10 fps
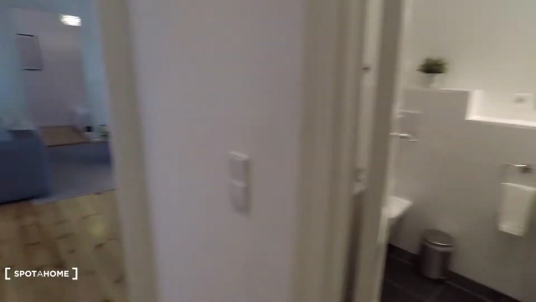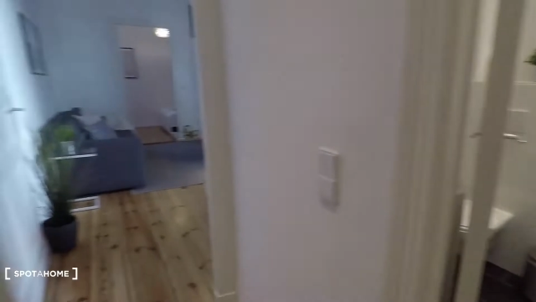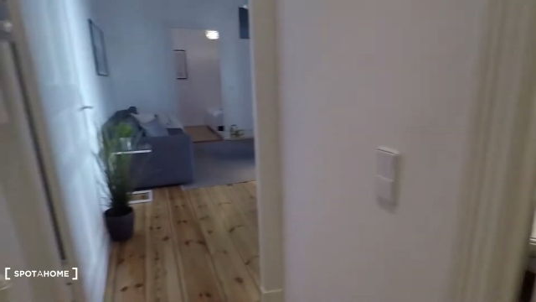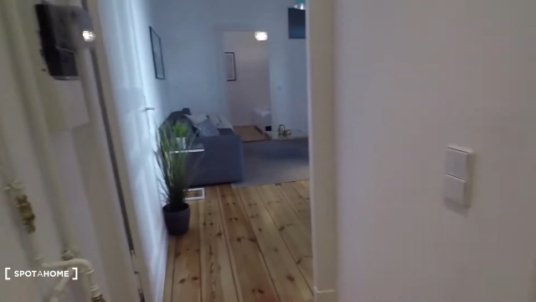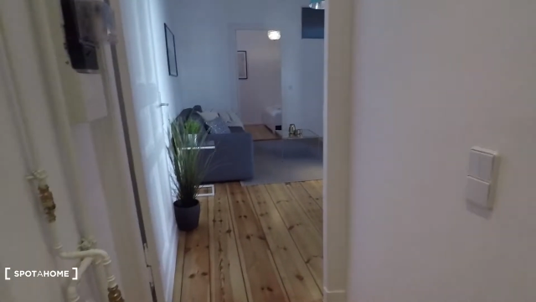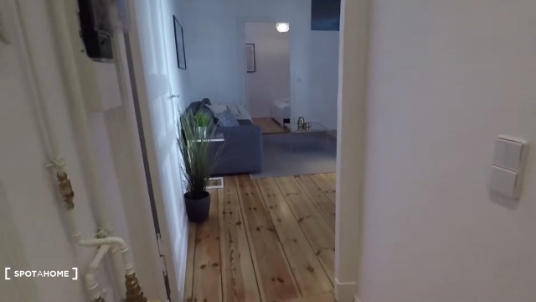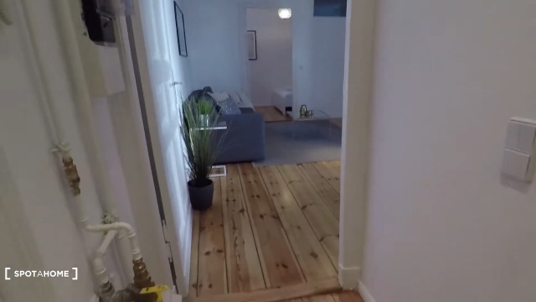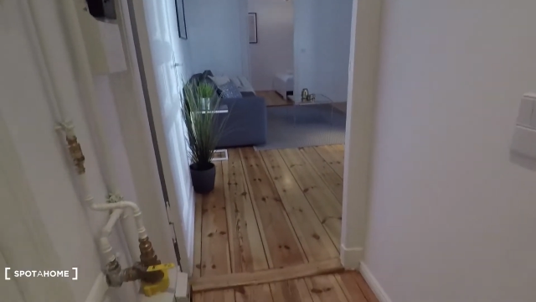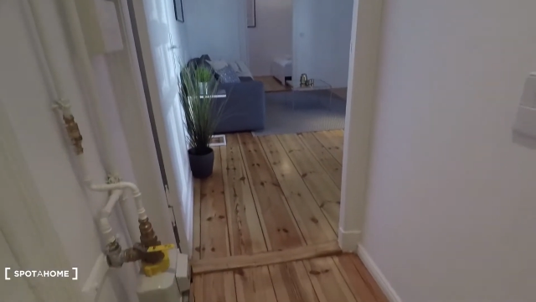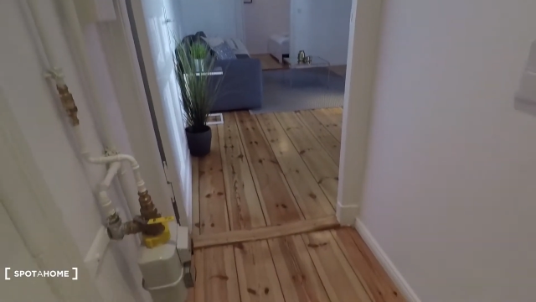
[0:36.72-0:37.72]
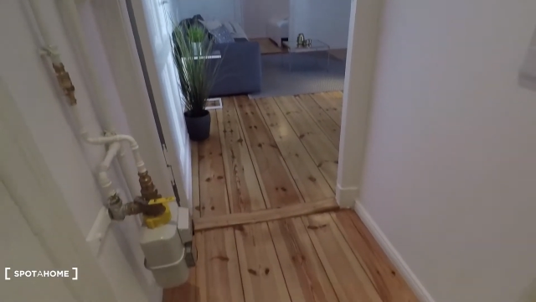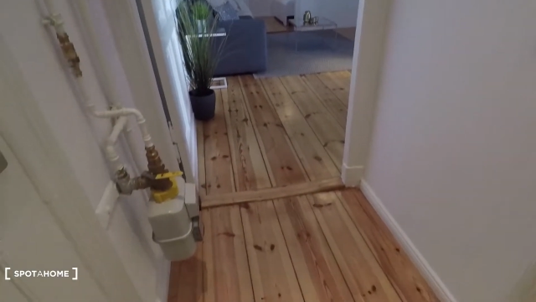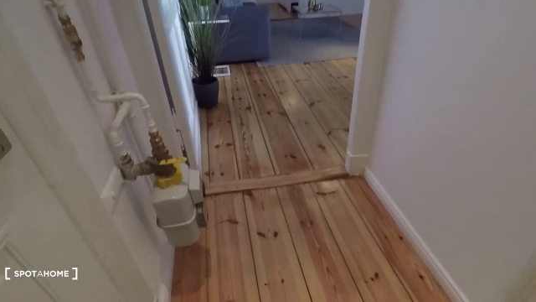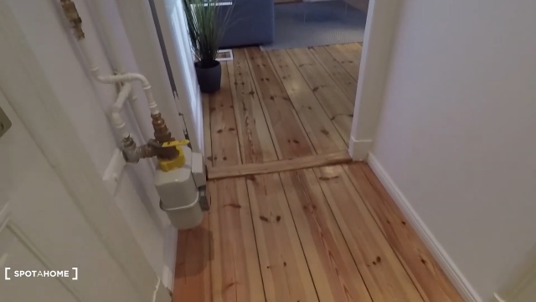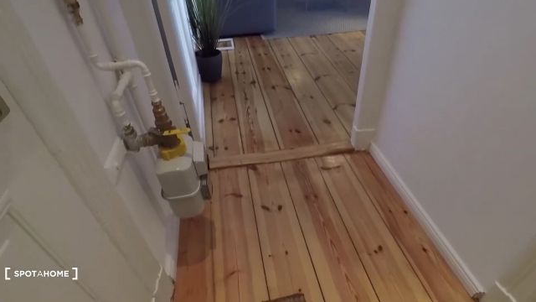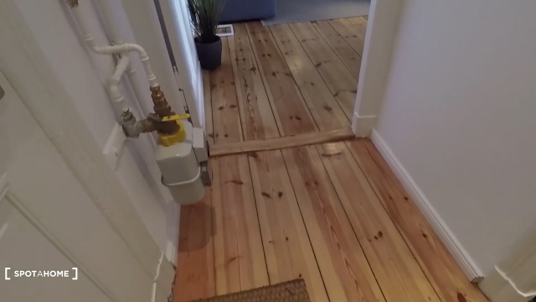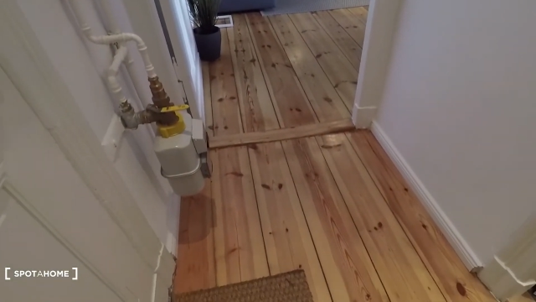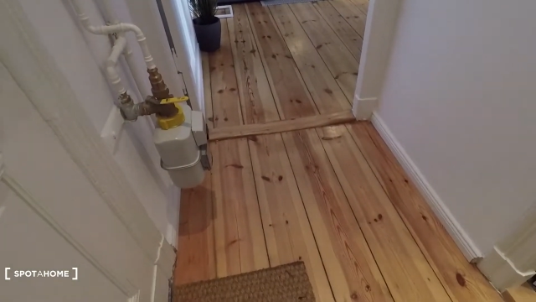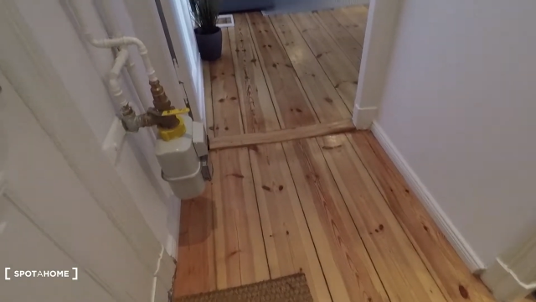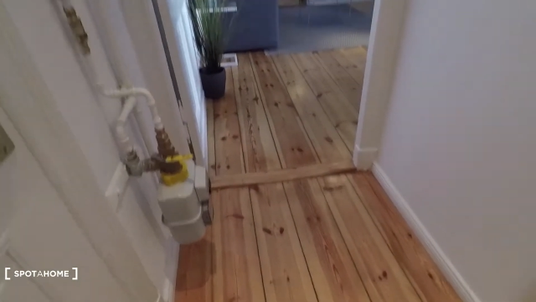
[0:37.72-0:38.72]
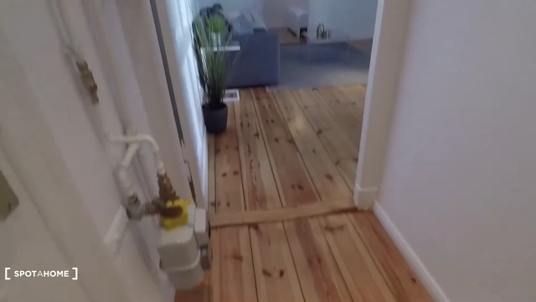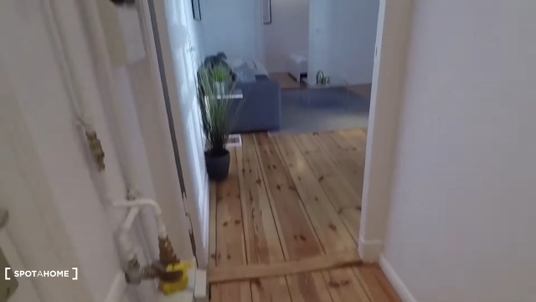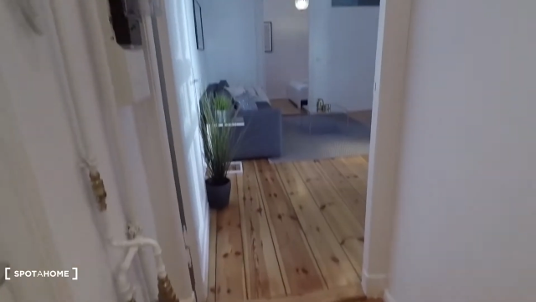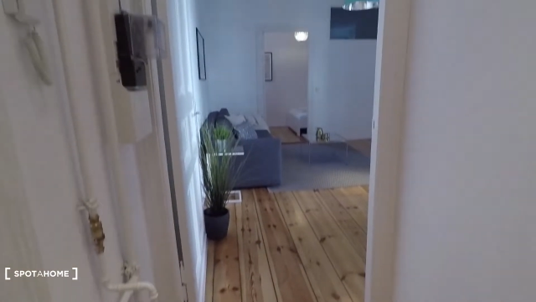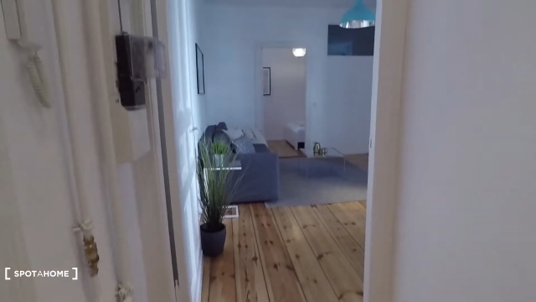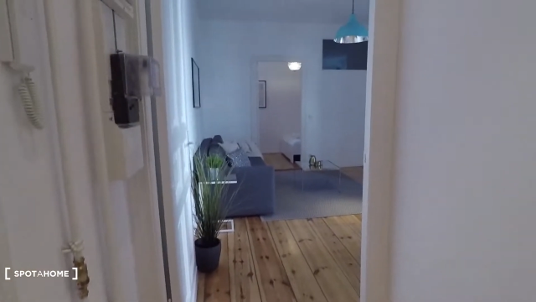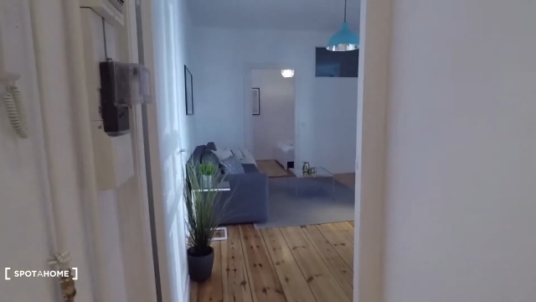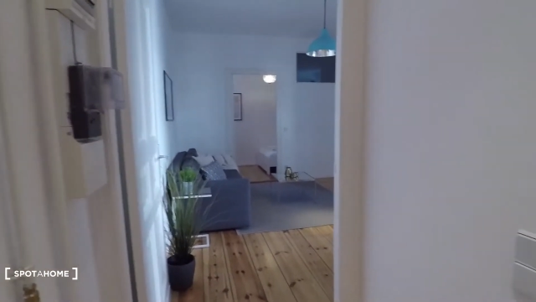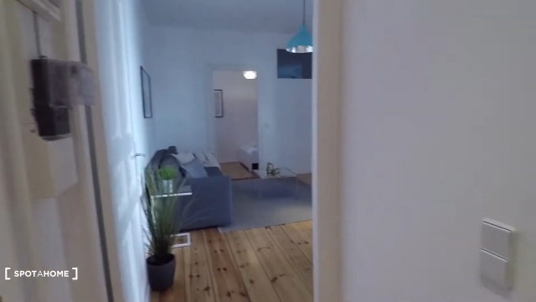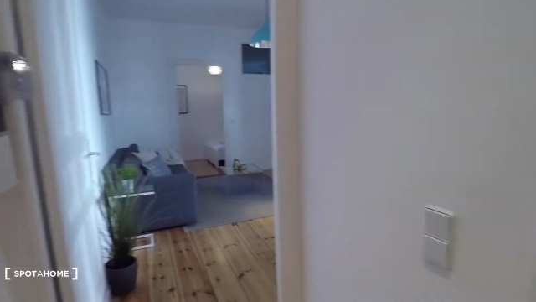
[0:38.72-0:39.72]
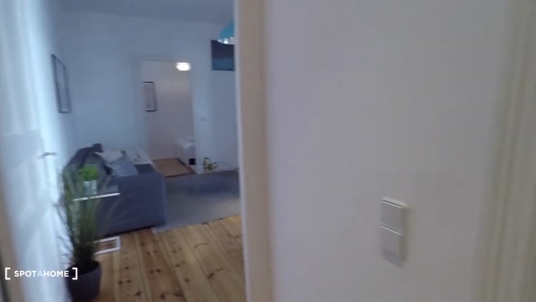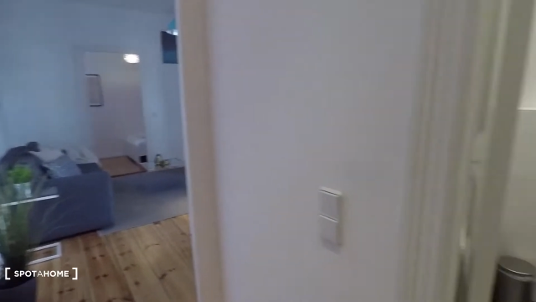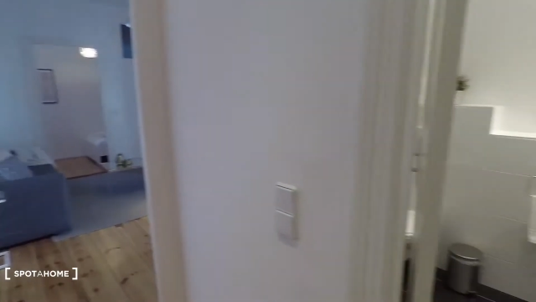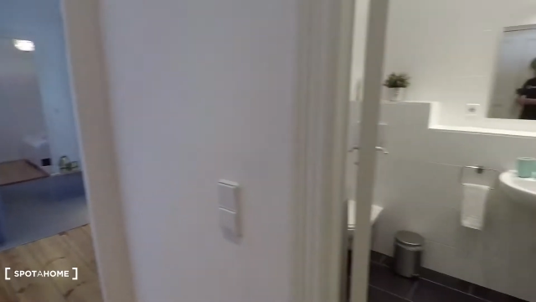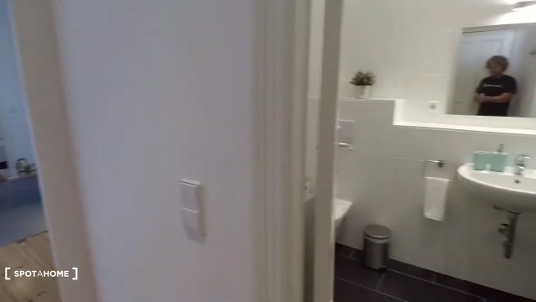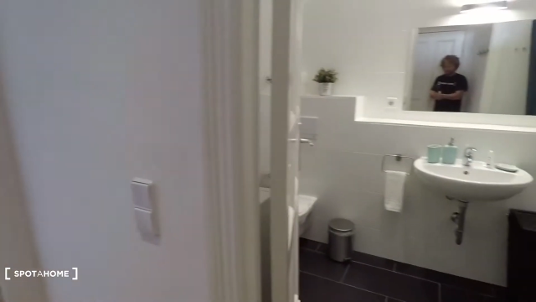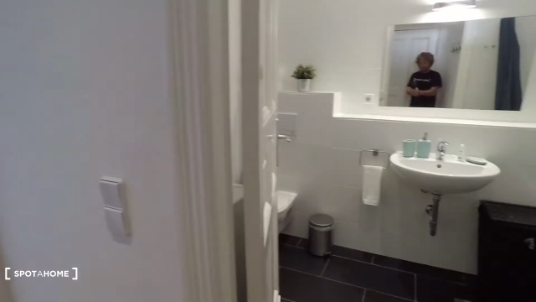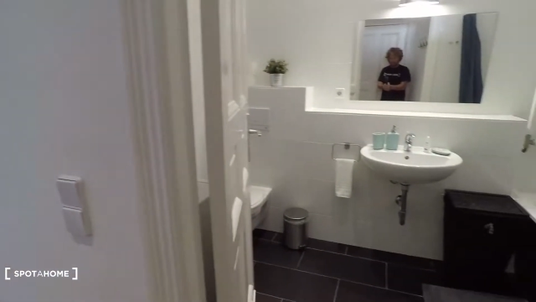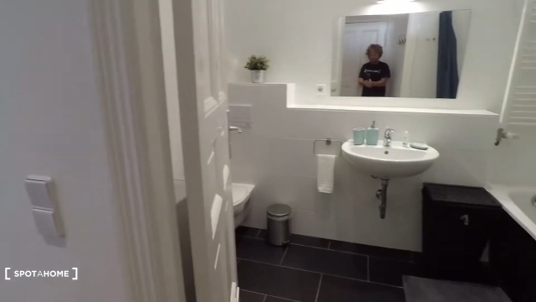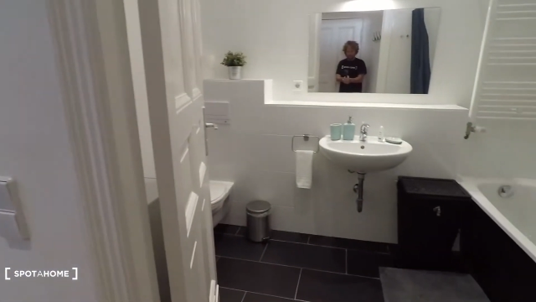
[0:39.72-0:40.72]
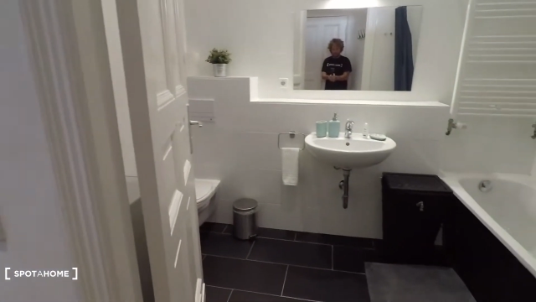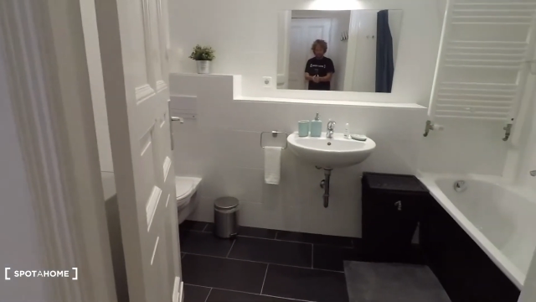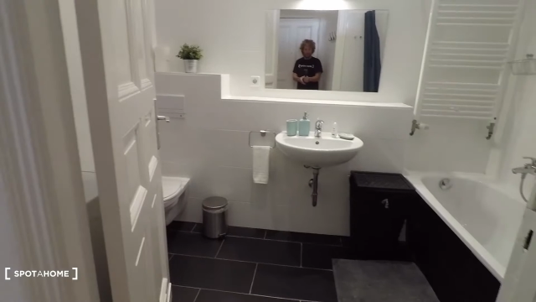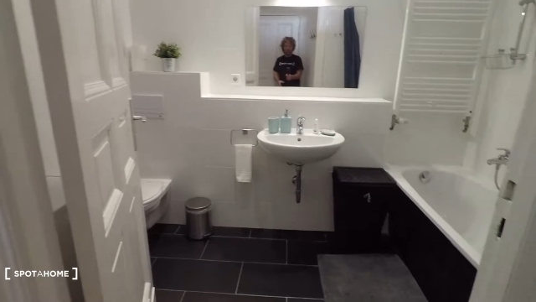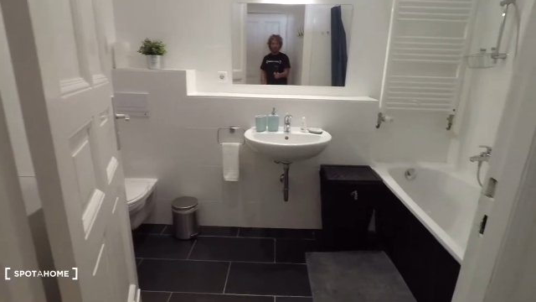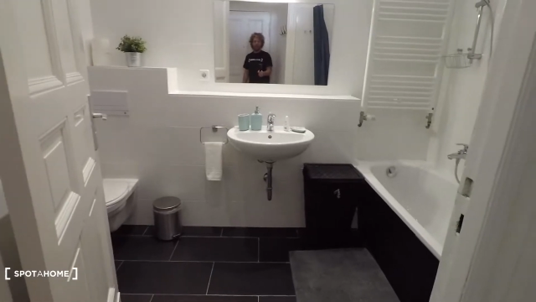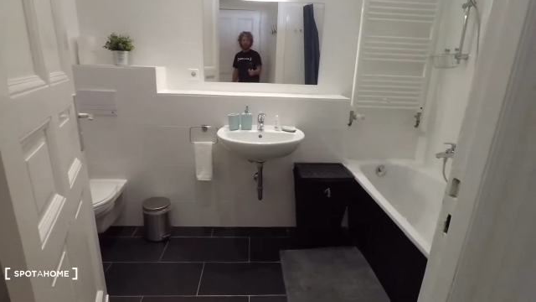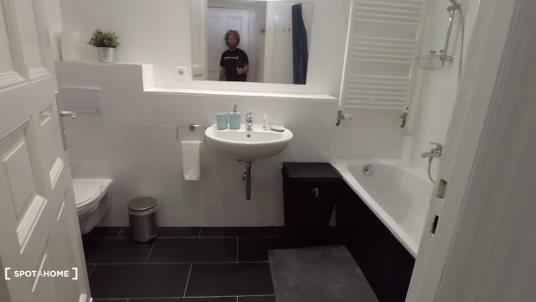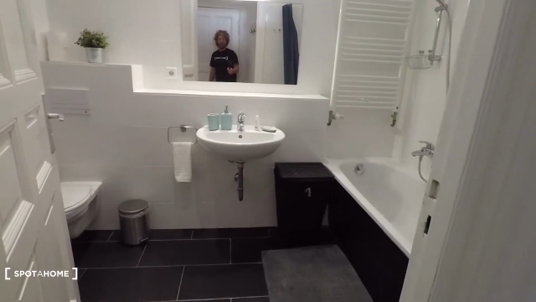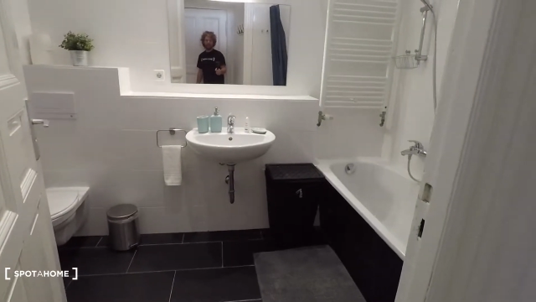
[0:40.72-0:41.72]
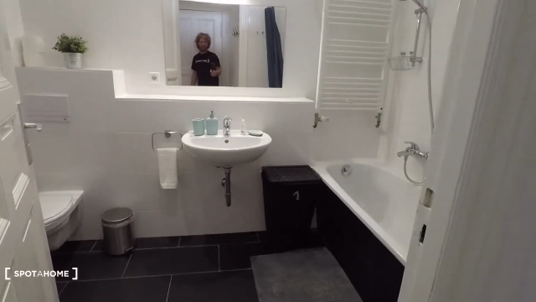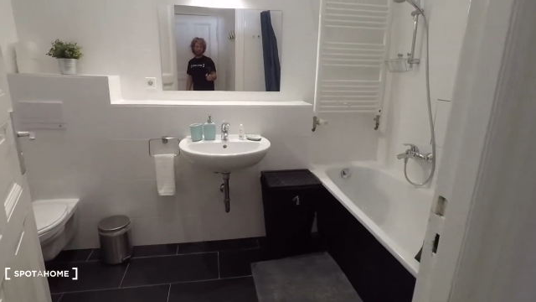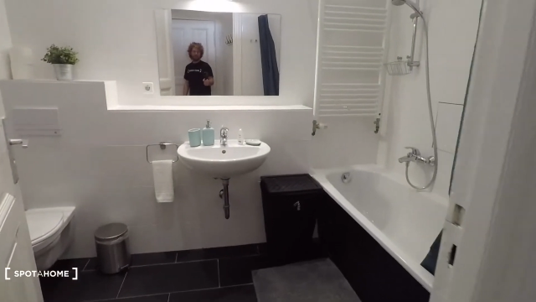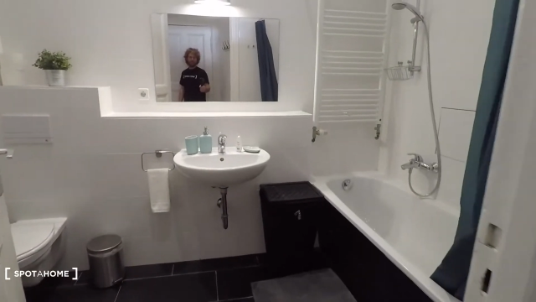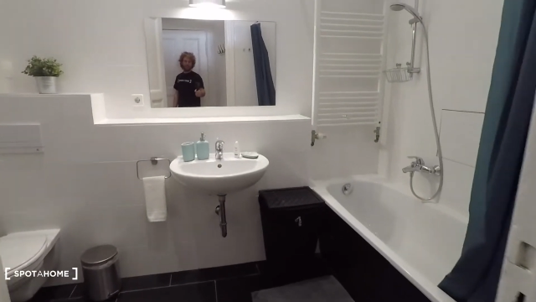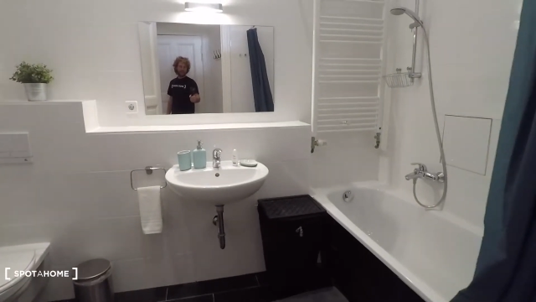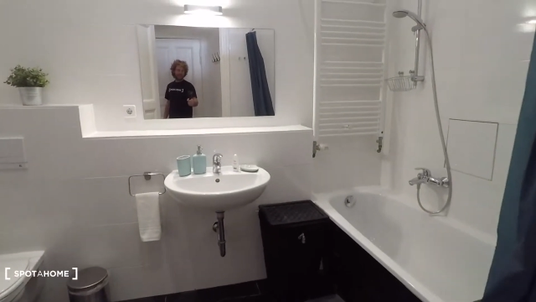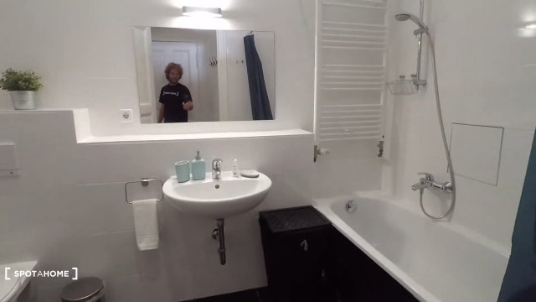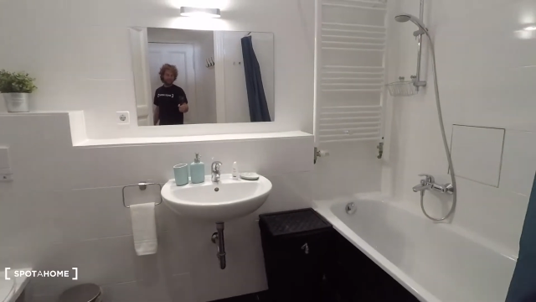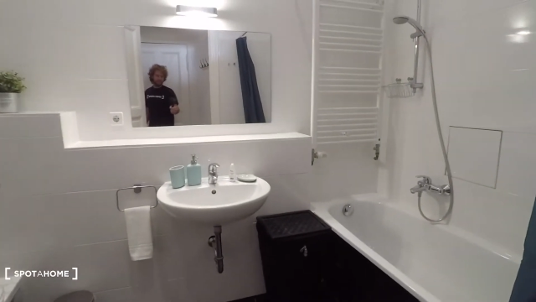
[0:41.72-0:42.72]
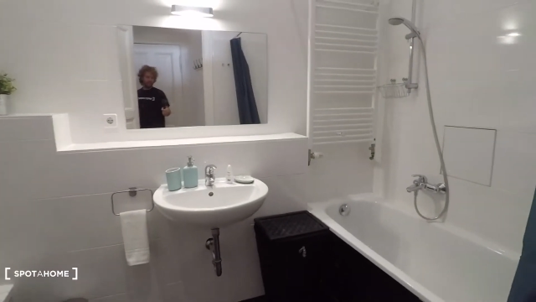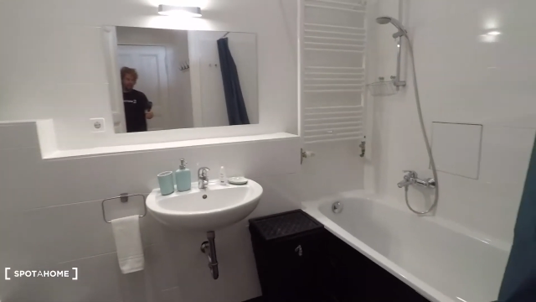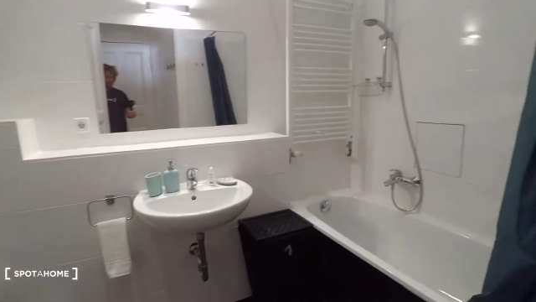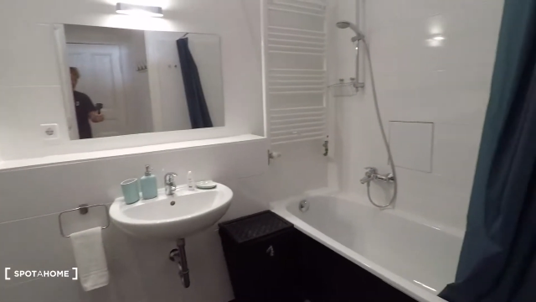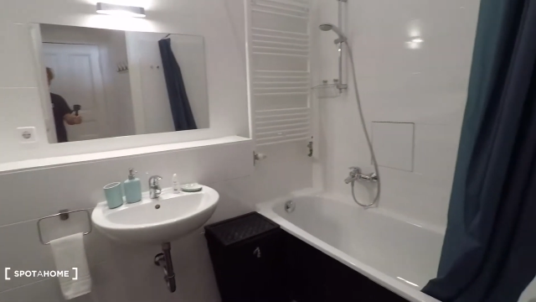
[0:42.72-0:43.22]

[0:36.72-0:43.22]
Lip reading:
[unreadable: no face in view]